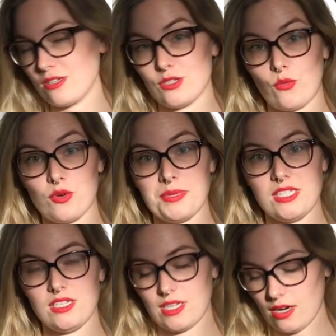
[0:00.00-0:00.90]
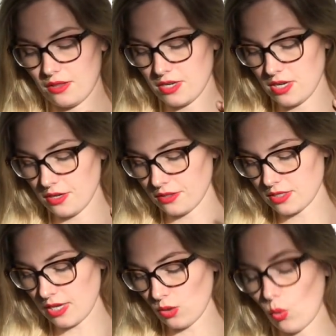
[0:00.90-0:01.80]
So Ruby's need to get on the needles.
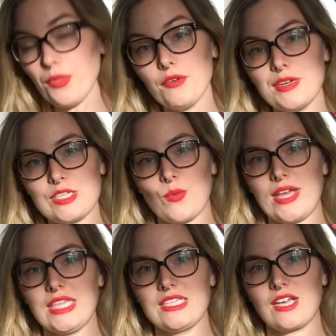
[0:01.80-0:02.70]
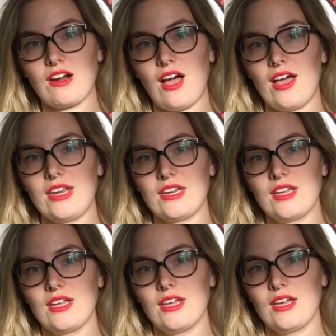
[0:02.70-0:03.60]
And the only reason why these are on
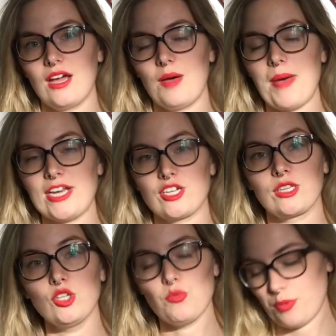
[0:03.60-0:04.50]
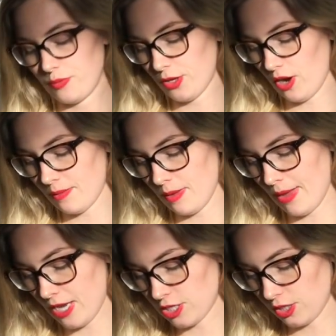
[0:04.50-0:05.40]
a Magic Loop, they're on my
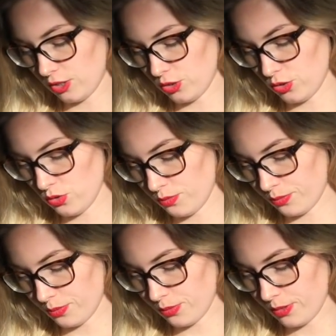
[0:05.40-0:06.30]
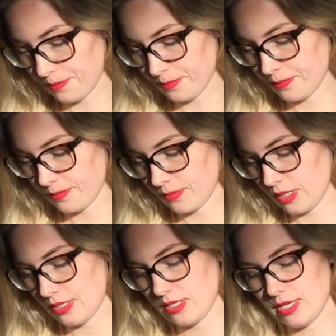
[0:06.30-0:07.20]
Magic Loop
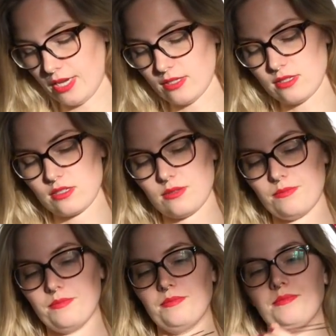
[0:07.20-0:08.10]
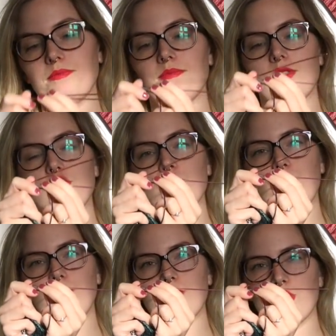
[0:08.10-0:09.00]
Zings, the
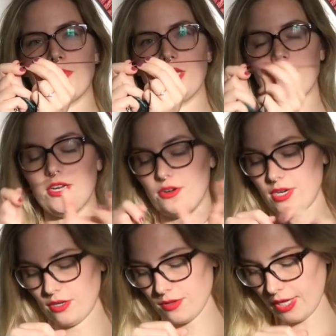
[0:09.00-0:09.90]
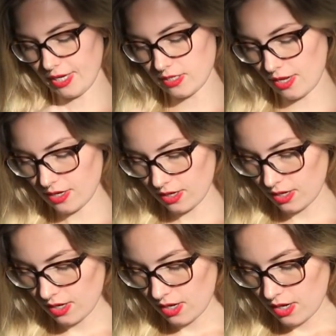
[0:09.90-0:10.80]
two millimeter needle, like I said,
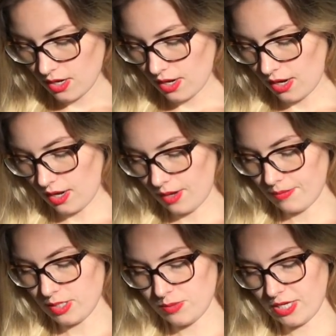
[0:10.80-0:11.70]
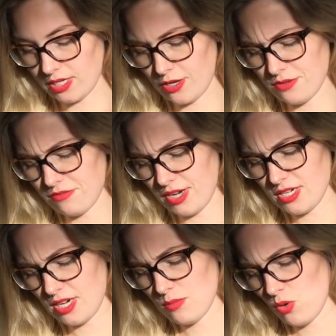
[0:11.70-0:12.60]
is because I couldn't
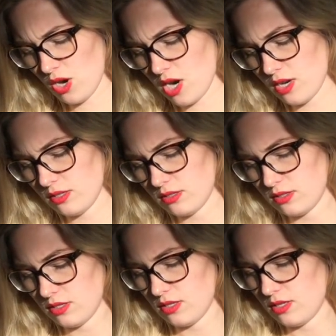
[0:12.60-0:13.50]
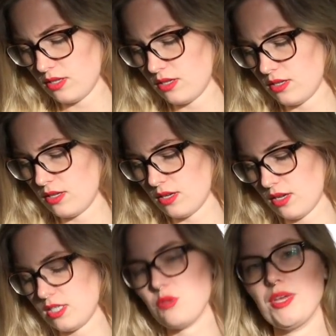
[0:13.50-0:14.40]
find any more
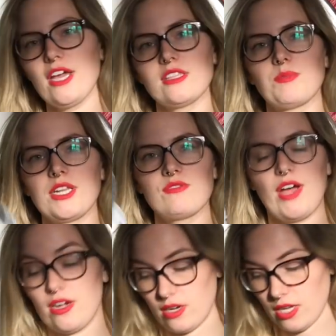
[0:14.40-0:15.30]
DPNs, but it's fine.